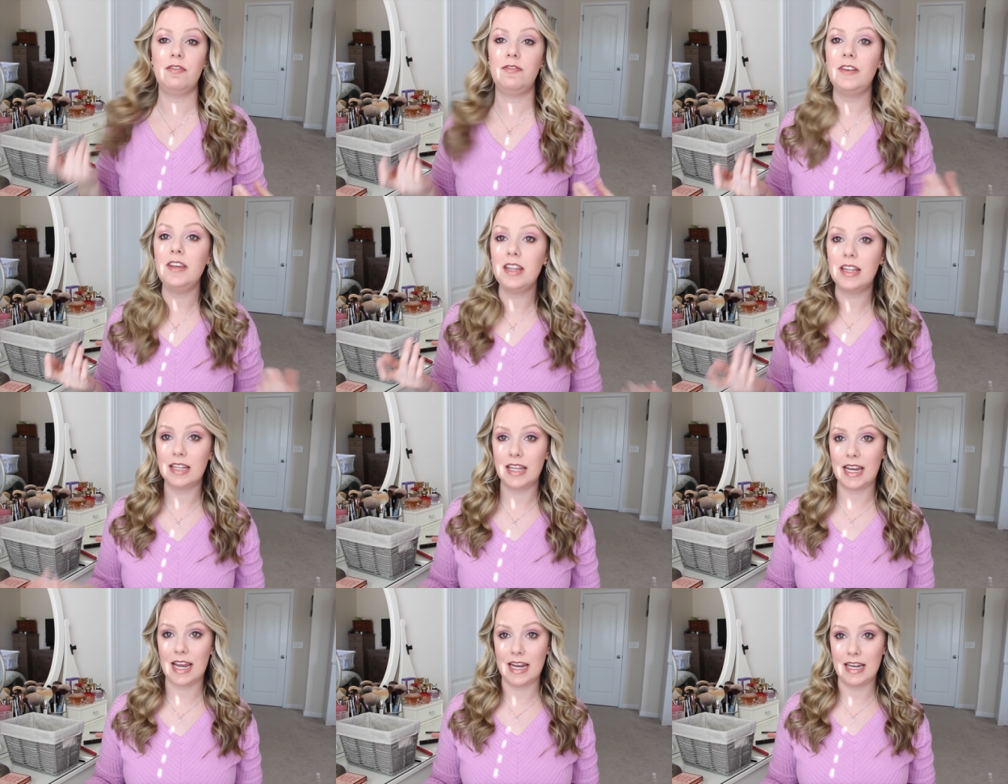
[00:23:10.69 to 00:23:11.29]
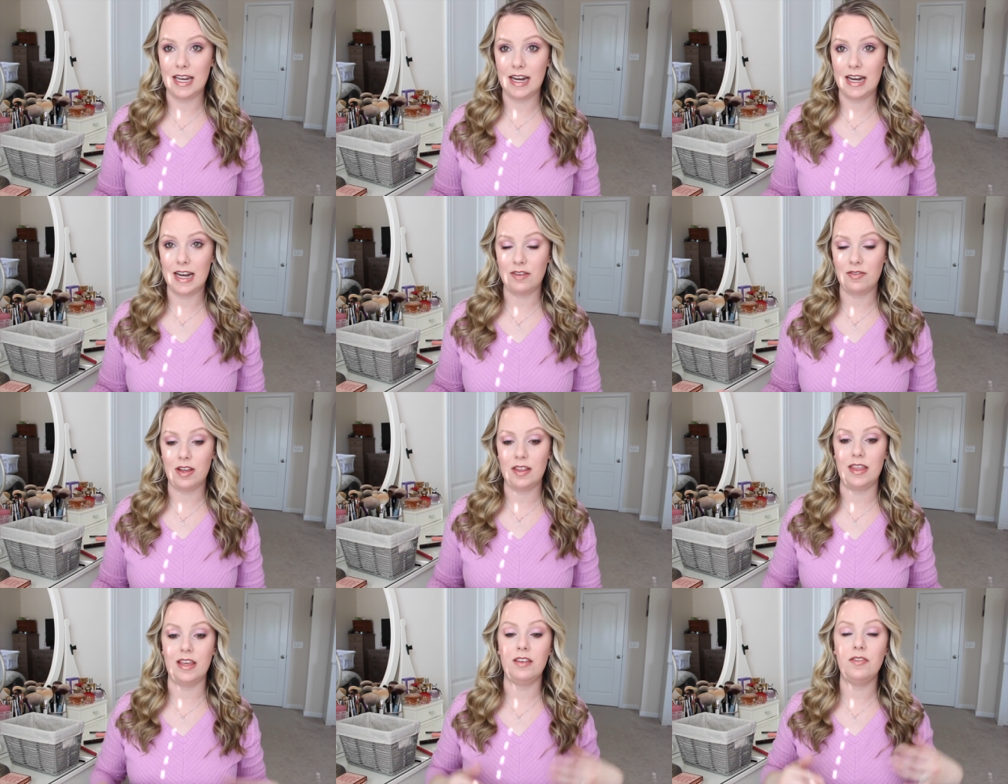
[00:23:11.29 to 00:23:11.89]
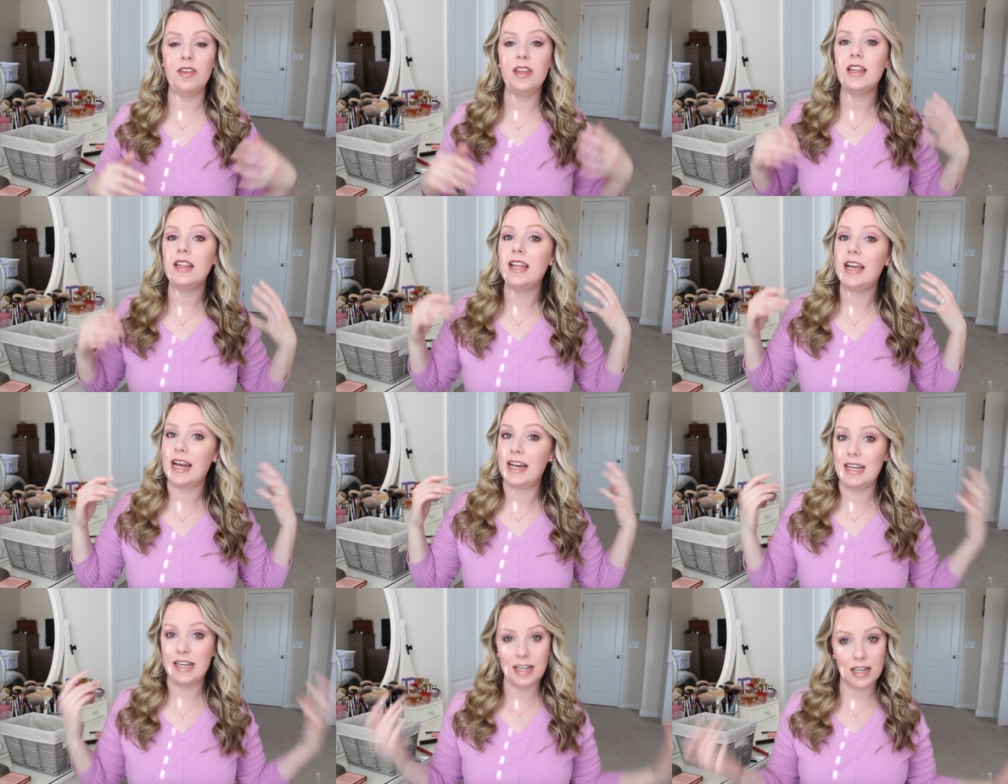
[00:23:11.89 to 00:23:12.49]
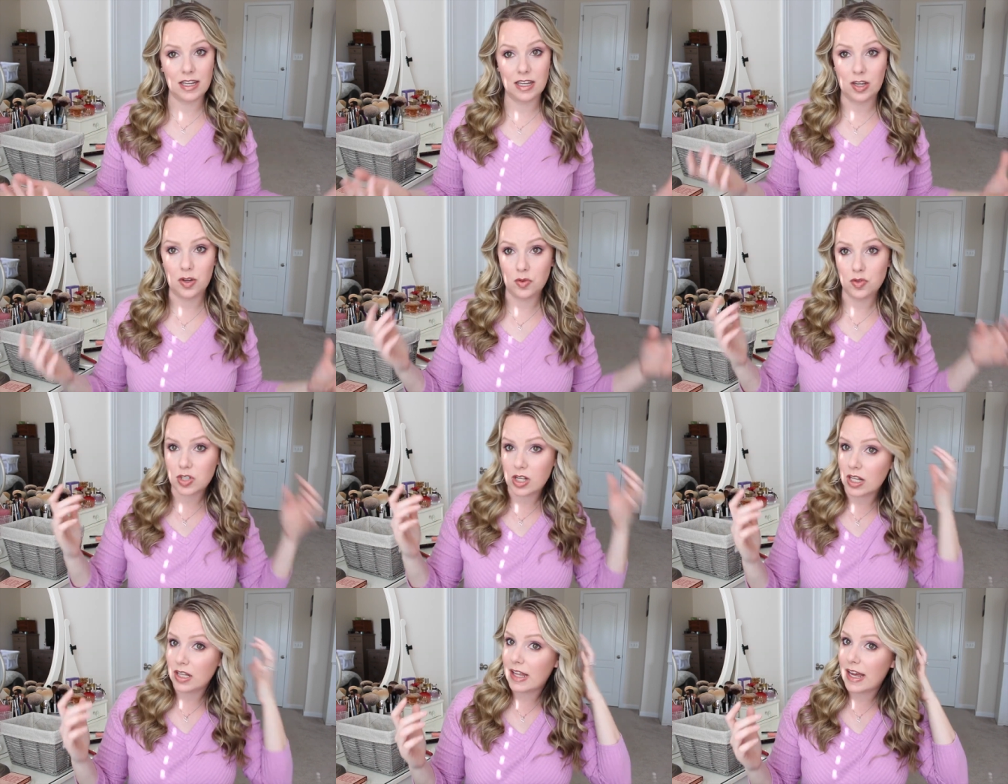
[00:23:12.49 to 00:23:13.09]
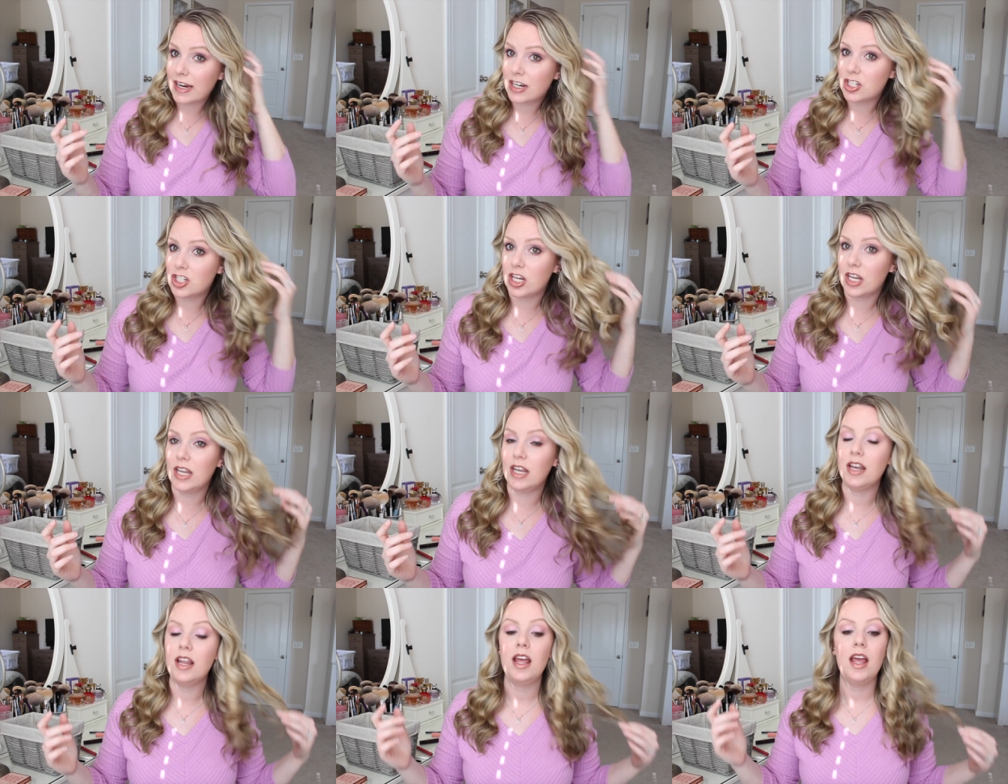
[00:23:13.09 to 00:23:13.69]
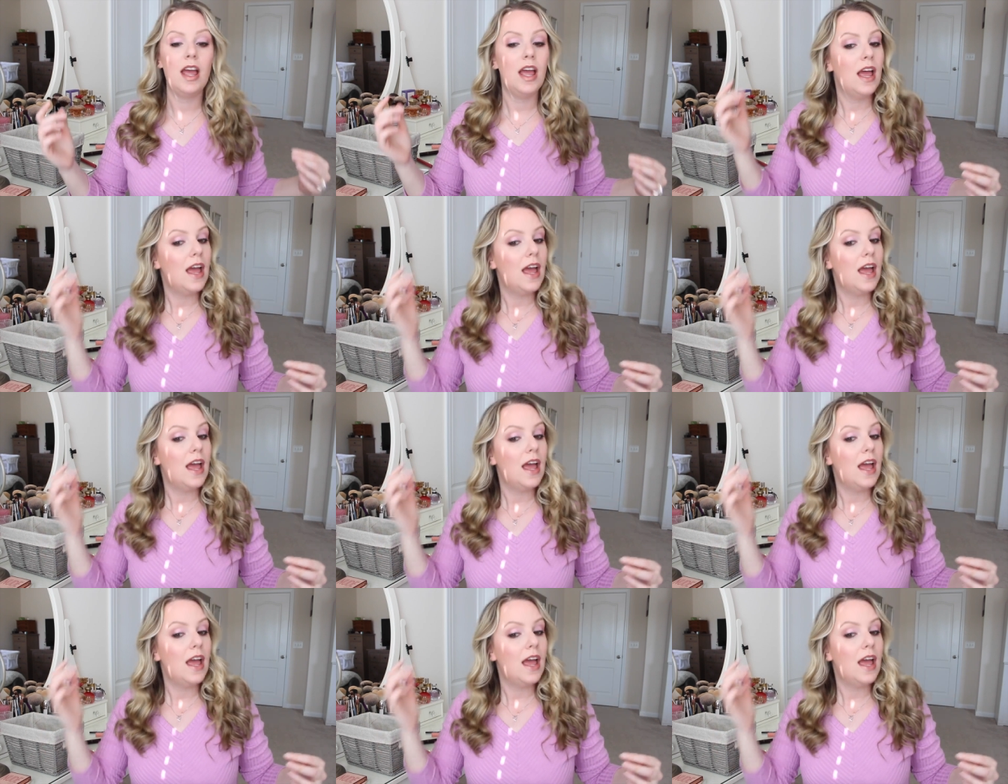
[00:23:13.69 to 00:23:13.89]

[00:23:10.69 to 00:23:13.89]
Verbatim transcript: feeling like I needed everything, feeling like I needed a huge collection,